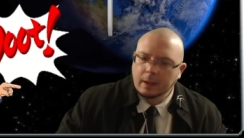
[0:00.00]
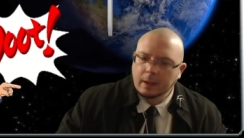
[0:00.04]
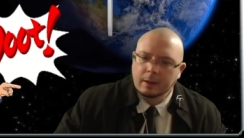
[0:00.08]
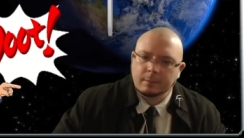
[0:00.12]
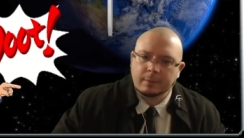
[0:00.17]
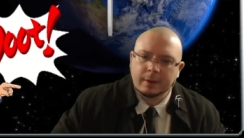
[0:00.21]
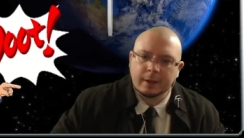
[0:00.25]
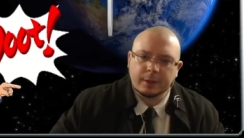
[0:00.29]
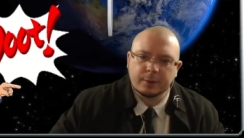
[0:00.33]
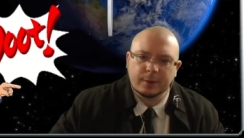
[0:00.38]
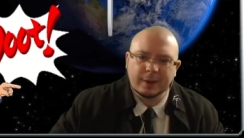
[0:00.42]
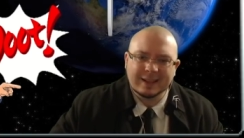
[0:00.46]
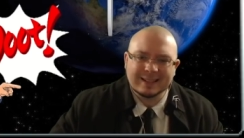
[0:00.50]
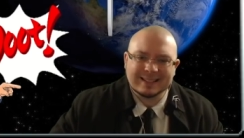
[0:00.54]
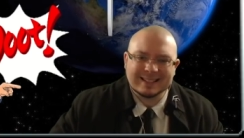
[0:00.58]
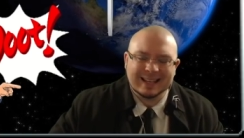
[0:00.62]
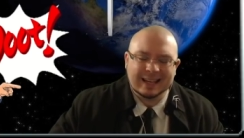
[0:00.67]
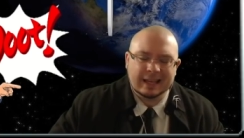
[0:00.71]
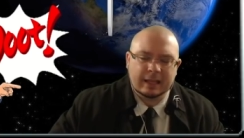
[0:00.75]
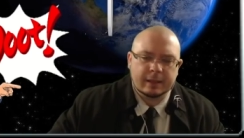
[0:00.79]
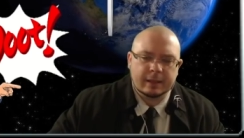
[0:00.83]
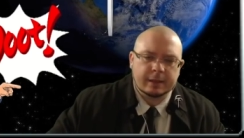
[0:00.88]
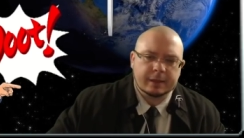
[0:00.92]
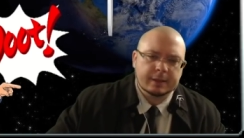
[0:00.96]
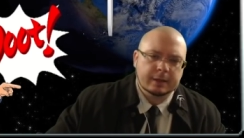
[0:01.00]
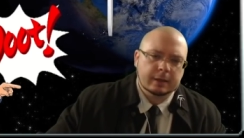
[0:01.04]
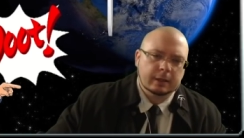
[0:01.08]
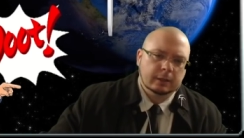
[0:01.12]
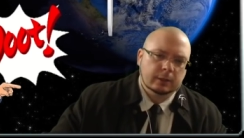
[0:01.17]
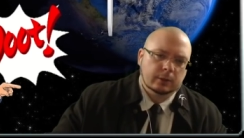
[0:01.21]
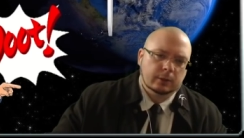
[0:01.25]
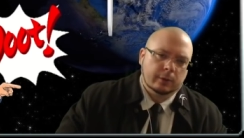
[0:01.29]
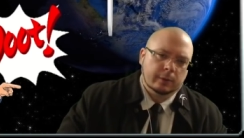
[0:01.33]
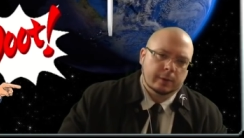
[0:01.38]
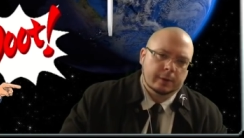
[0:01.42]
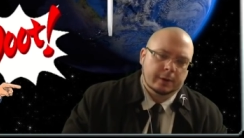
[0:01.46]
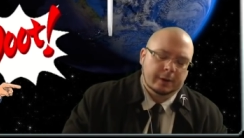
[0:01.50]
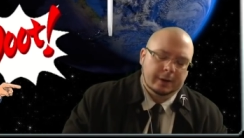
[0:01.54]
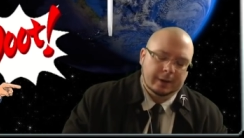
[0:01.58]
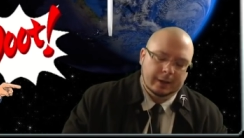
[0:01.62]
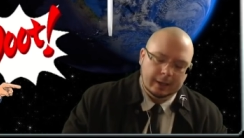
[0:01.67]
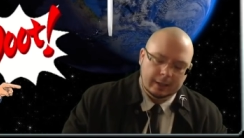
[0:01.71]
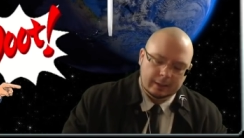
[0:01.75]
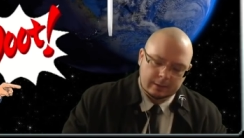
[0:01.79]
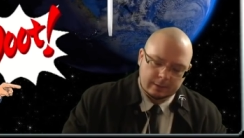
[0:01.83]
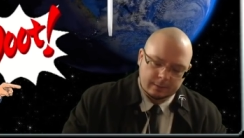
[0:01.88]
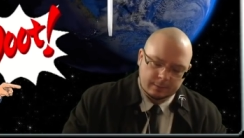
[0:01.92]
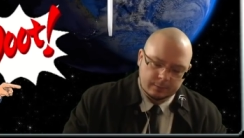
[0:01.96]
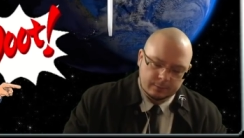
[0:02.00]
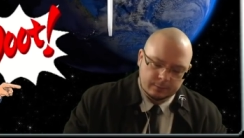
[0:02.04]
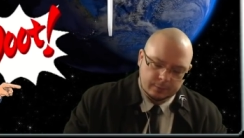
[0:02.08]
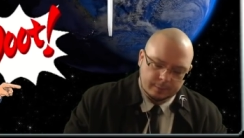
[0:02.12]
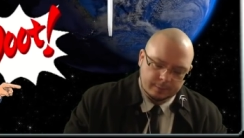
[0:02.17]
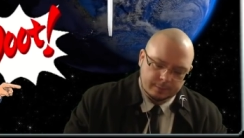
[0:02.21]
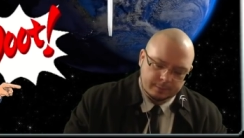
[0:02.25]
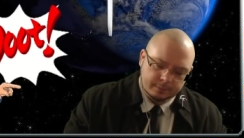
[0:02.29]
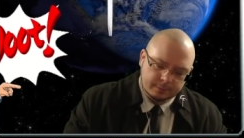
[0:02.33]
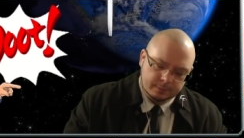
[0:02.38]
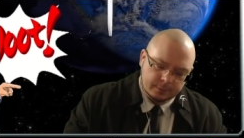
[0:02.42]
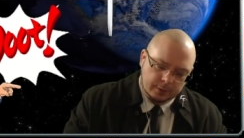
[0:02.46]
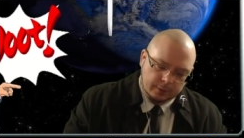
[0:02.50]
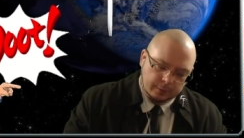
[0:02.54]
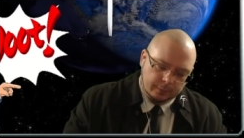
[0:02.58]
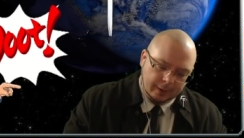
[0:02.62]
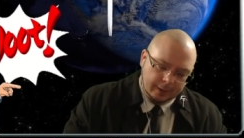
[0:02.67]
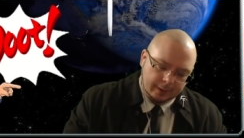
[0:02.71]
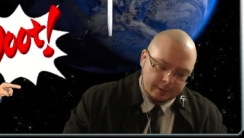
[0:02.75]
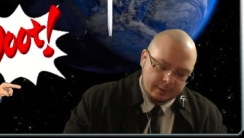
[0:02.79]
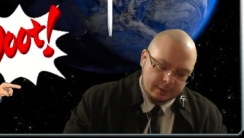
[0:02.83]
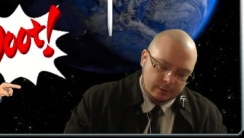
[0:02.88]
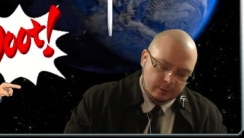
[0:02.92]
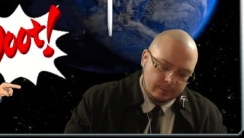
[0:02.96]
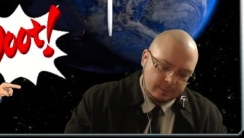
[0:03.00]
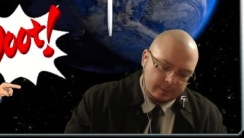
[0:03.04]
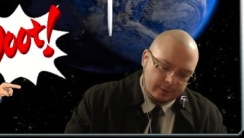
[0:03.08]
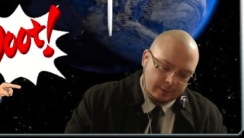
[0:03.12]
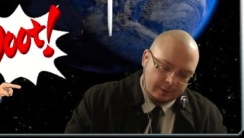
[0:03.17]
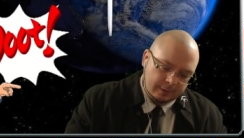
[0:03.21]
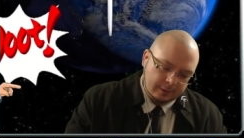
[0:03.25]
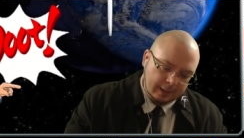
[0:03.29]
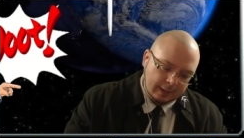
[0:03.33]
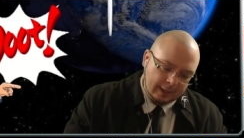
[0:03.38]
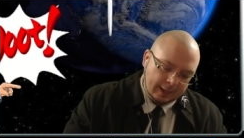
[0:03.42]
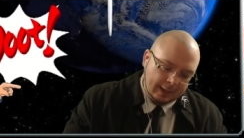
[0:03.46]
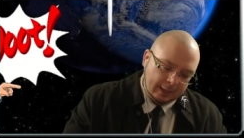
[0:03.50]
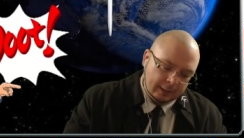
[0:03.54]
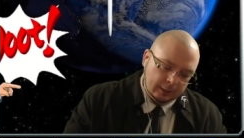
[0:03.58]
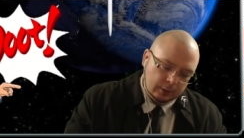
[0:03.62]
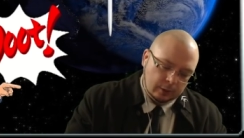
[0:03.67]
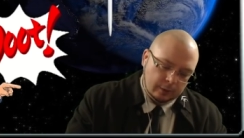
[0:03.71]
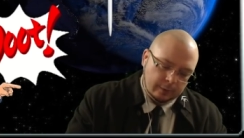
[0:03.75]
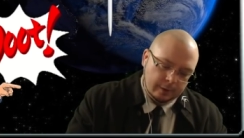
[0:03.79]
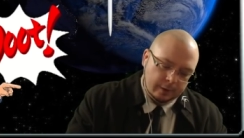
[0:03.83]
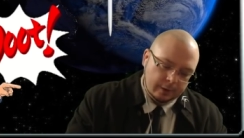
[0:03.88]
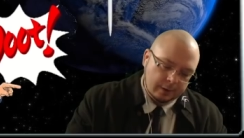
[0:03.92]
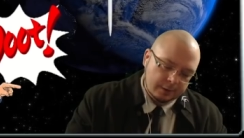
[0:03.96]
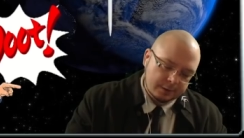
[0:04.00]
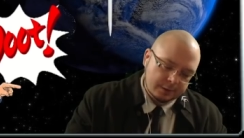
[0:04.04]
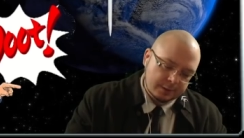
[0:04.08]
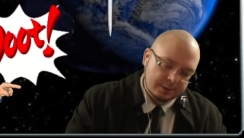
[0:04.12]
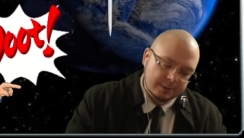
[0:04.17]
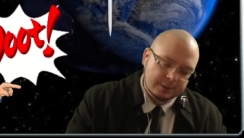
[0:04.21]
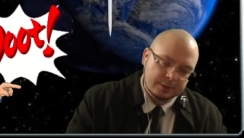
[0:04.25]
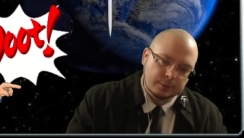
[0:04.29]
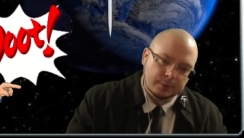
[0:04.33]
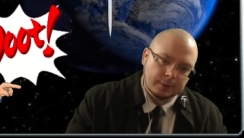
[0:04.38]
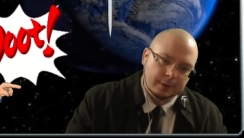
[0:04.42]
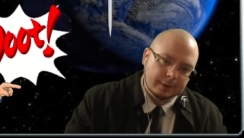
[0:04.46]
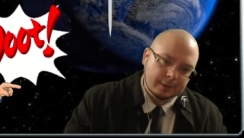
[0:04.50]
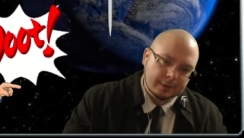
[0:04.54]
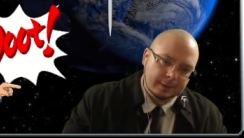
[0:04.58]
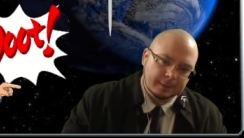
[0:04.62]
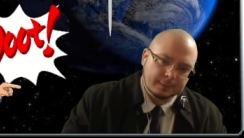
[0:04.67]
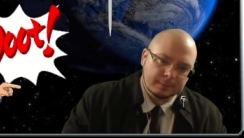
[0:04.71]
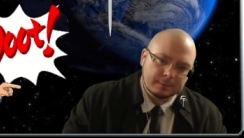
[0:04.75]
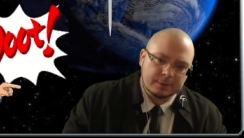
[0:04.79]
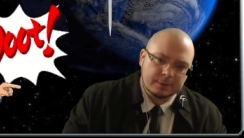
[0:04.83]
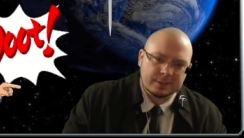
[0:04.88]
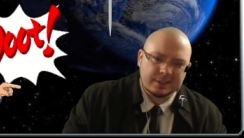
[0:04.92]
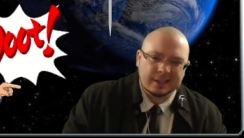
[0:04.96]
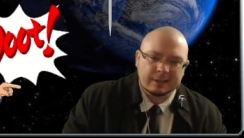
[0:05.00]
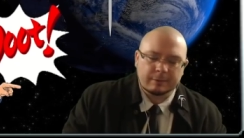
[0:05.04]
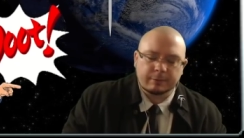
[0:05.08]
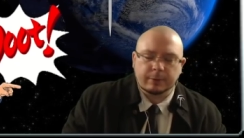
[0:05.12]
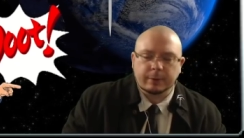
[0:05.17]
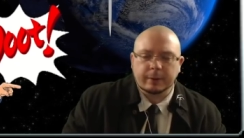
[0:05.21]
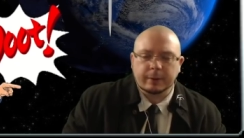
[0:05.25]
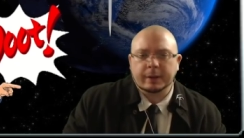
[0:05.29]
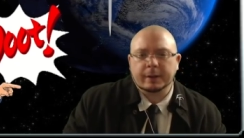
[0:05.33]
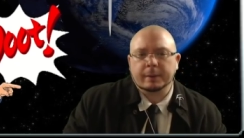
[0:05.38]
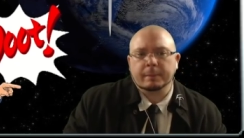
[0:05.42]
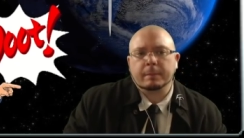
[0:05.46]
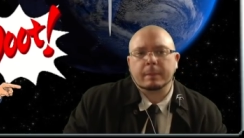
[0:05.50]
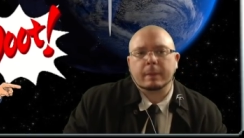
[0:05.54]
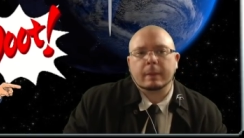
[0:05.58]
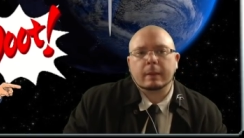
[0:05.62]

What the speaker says: By the way, it's at the Lorerunner. I hate to correct you, but at Lorerunner doesn't do anything, just FYI.